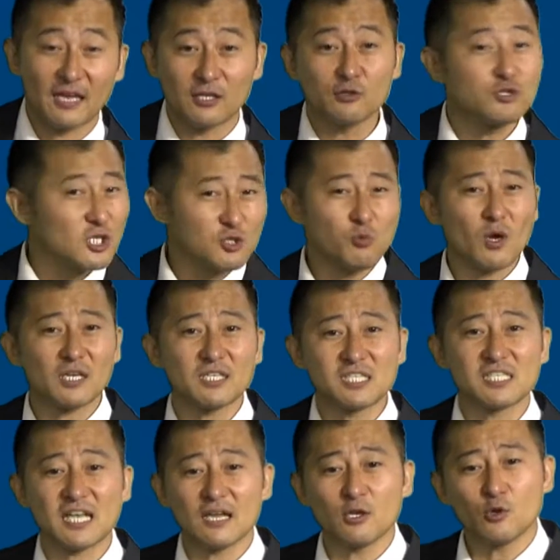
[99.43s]
you just want
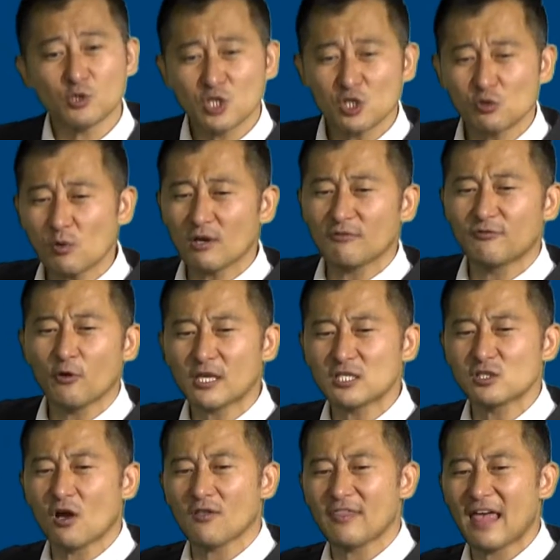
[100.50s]
to focus
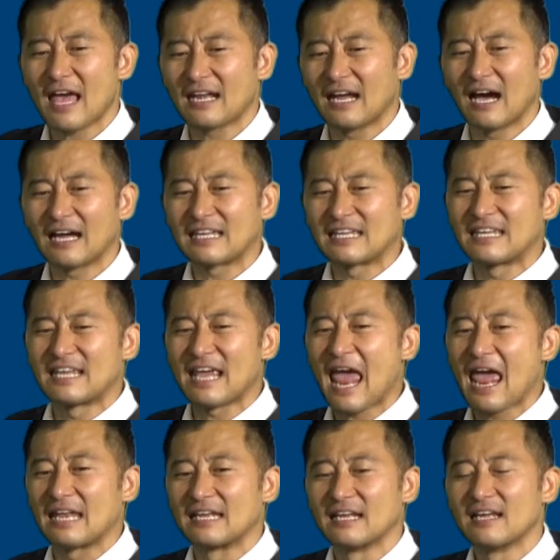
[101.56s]
on that again.